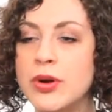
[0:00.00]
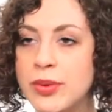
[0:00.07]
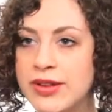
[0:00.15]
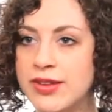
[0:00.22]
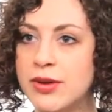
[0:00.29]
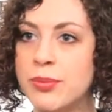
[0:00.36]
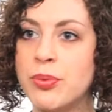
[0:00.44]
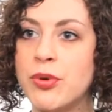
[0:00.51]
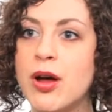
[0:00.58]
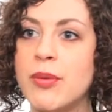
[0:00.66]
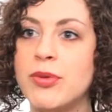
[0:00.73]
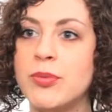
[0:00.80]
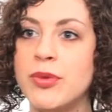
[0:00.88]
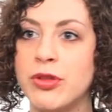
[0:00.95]
we see a
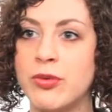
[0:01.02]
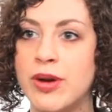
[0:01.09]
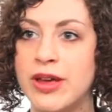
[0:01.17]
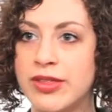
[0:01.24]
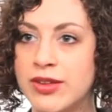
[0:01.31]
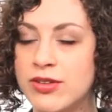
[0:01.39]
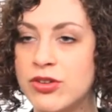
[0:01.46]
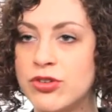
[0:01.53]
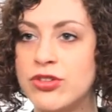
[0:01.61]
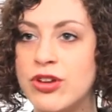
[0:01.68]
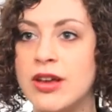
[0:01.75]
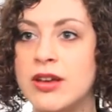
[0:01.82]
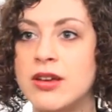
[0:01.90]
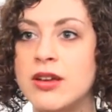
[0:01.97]
problem with the way things are
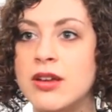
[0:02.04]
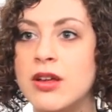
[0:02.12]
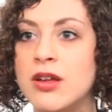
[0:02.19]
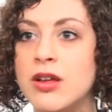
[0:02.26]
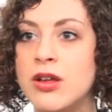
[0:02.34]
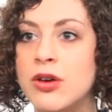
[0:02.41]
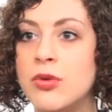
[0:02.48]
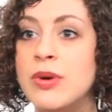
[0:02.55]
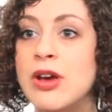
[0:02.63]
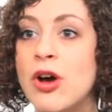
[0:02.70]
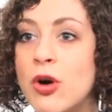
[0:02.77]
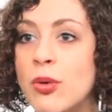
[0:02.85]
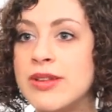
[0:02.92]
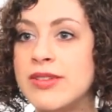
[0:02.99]
done, we
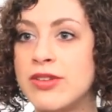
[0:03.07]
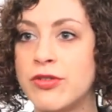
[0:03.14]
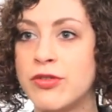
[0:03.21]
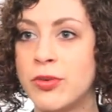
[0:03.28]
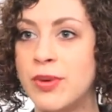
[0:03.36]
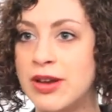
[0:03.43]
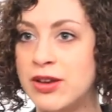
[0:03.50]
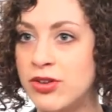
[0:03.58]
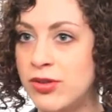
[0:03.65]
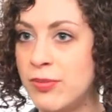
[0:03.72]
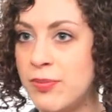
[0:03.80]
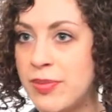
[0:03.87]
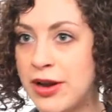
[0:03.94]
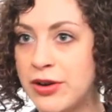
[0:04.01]
always look for a way to do
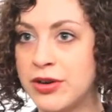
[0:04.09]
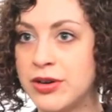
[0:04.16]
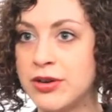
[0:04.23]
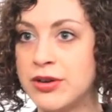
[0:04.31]
them better.